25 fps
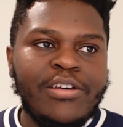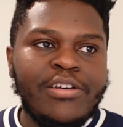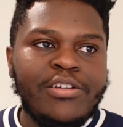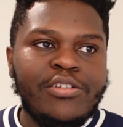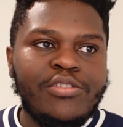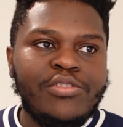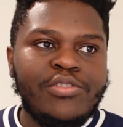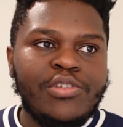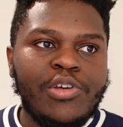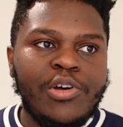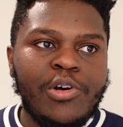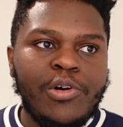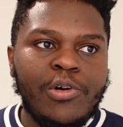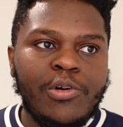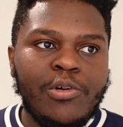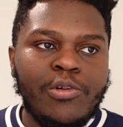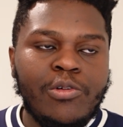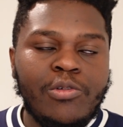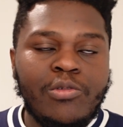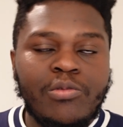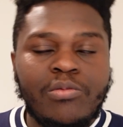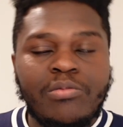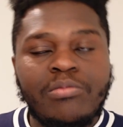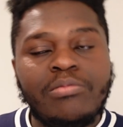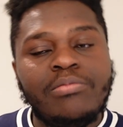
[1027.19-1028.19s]

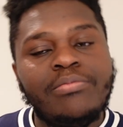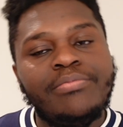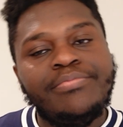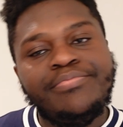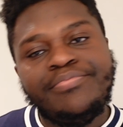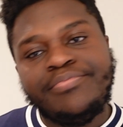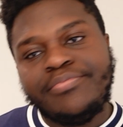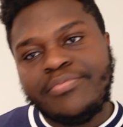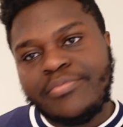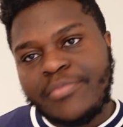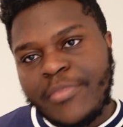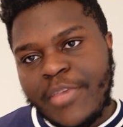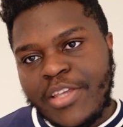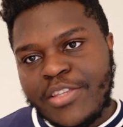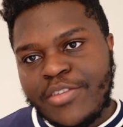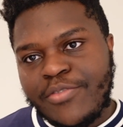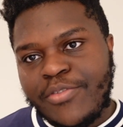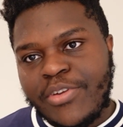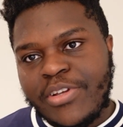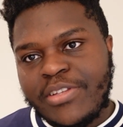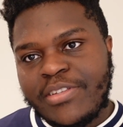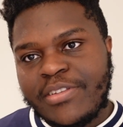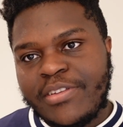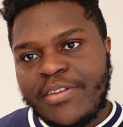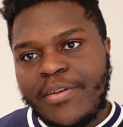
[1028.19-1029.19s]
So it's a
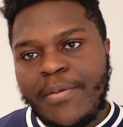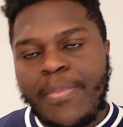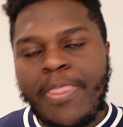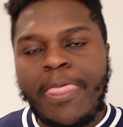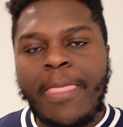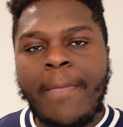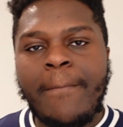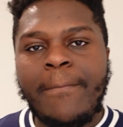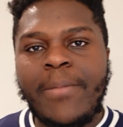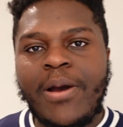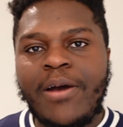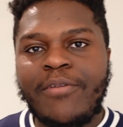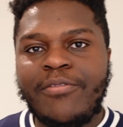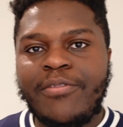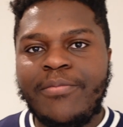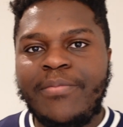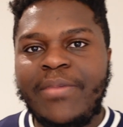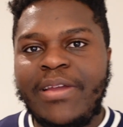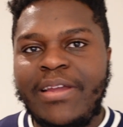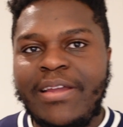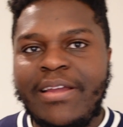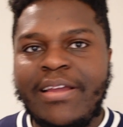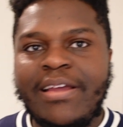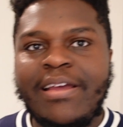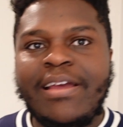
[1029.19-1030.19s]
risk, but for
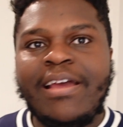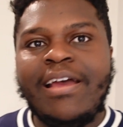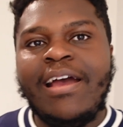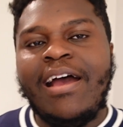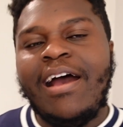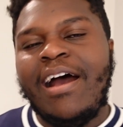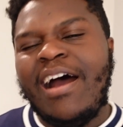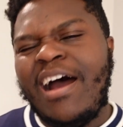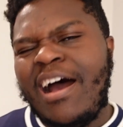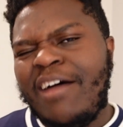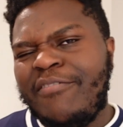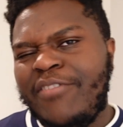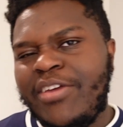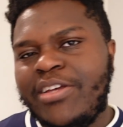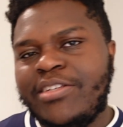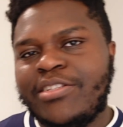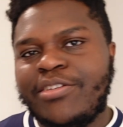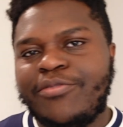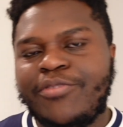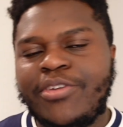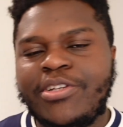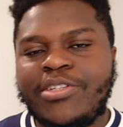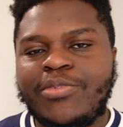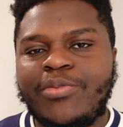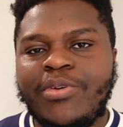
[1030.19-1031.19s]
me, I think it's a
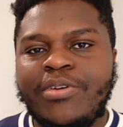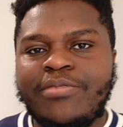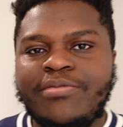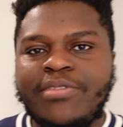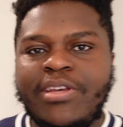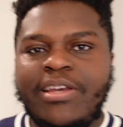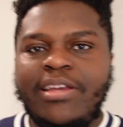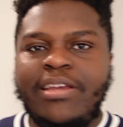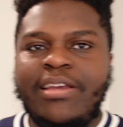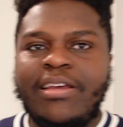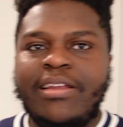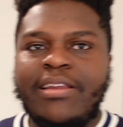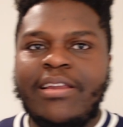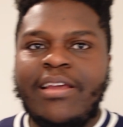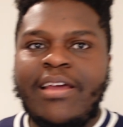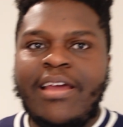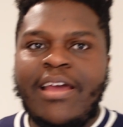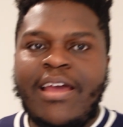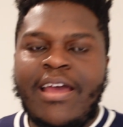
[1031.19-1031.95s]
risk worth taking.